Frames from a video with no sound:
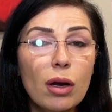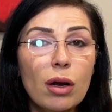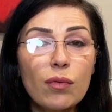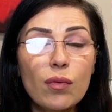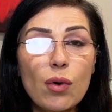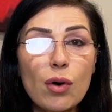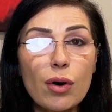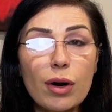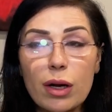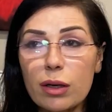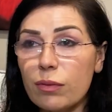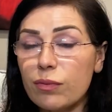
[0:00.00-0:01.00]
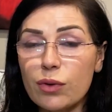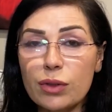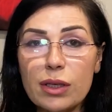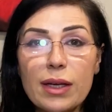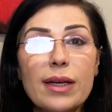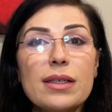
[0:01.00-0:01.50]
for the
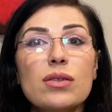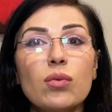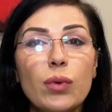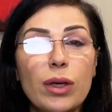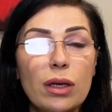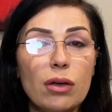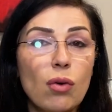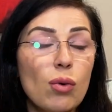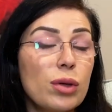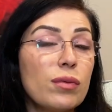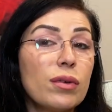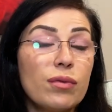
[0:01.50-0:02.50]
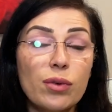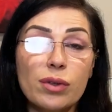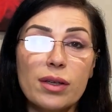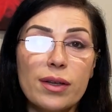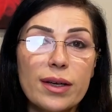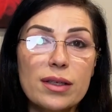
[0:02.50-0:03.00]
next week or even for the
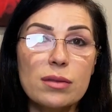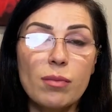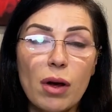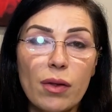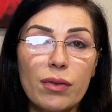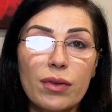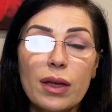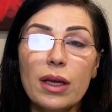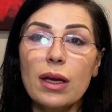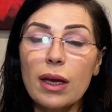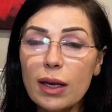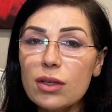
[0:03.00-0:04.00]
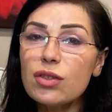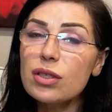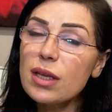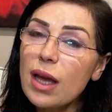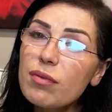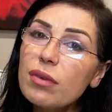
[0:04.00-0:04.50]
next month, and just have a